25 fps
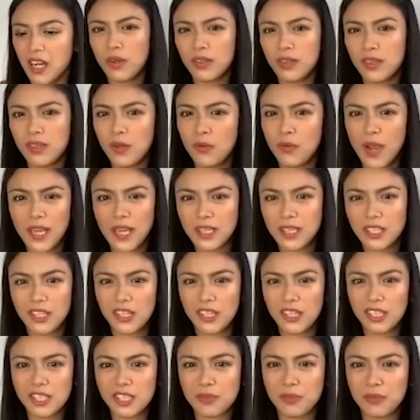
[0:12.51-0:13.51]
The white
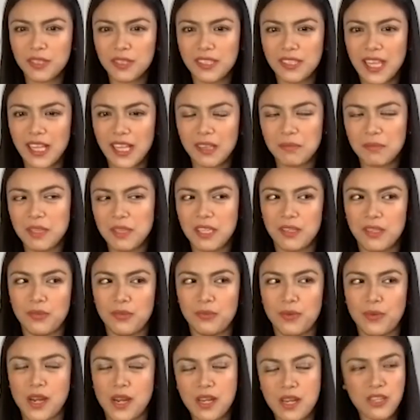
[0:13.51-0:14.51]
girls would tell me,
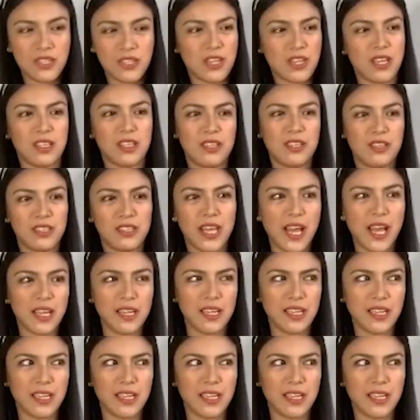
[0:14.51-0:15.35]
"Where did you get your tan?"